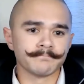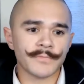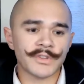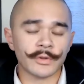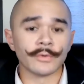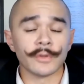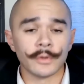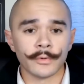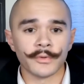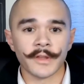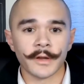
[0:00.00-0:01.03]
student
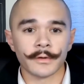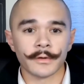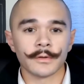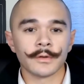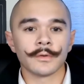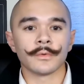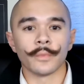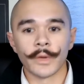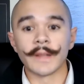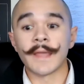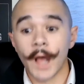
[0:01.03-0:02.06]
tutors there
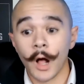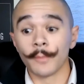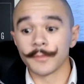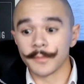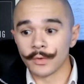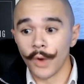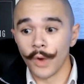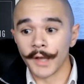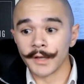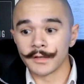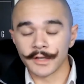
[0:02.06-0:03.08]
really helped me
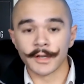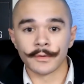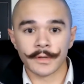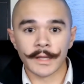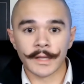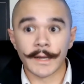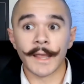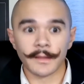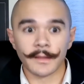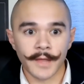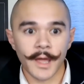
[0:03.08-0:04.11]
one you know get an
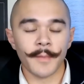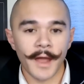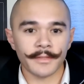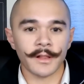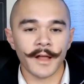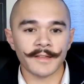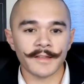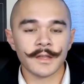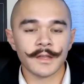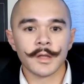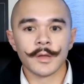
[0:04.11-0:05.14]
a in that math class
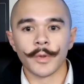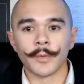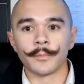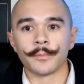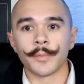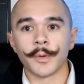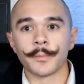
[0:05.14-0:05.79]
but but